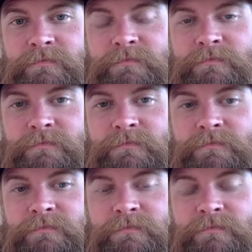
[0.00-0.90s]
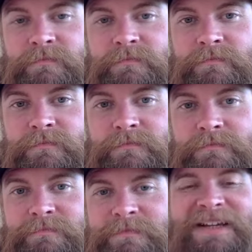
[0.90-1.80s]

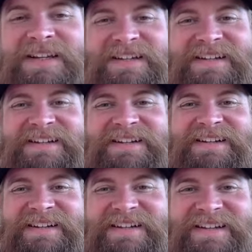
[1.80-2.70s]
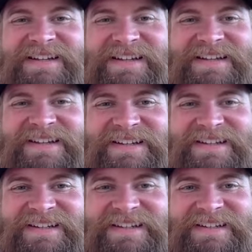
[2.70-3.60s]

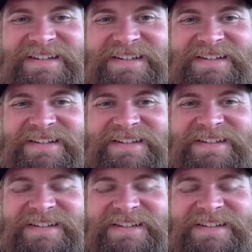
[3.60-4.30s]
This person isn't speaking.